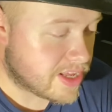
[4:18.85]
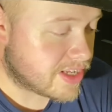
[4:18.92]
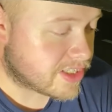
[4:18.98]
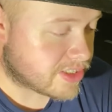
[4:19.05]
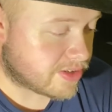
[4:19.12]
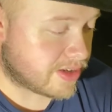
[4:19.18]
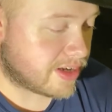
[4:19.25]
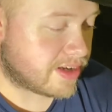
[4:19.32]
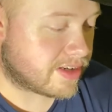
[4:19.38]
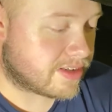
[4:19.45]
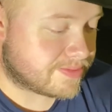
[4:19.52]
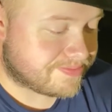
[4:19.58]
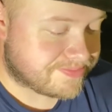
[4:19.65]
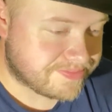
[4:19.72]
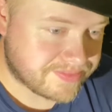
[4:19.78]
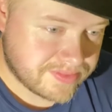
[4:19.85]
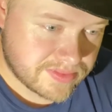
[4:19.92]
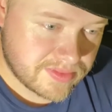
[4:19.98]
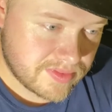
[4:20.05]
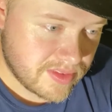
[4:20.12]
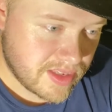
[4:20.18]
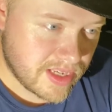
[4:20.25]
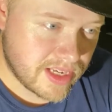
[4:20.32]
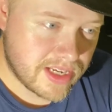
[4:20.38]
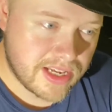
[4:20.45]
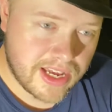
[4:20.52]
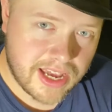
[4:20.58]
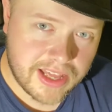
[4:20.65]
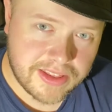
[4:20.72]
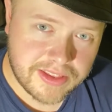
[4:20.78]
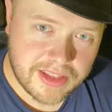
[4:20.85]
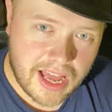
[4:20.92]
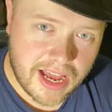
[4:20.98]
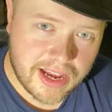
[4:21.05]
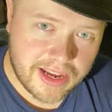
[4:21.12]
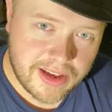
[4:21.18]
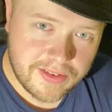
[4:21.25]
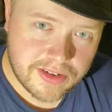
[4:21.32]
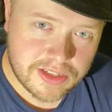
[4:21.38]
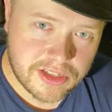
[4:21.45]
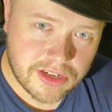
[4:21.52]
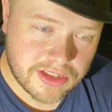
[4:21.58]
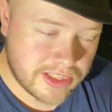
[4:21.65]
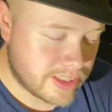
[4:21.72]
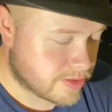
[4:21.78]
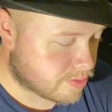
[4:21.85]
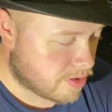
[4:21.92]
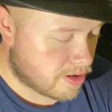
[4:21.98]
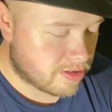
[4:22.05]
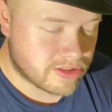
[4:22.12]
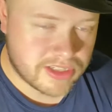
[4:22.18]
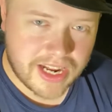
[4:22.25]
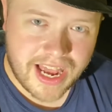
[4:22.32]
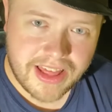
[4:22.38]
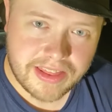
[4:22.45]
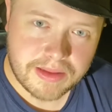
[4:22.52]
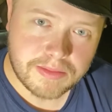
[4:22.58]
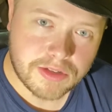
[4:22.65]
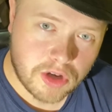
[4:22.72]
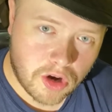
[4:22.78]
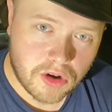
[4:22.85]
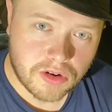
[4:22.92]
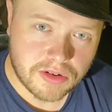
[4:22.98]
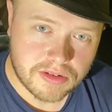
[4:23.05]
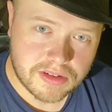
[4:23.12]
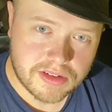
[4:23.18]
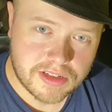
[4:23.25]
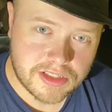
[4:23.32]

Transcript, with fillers: So yeah, and I even took these rotors and had them turned.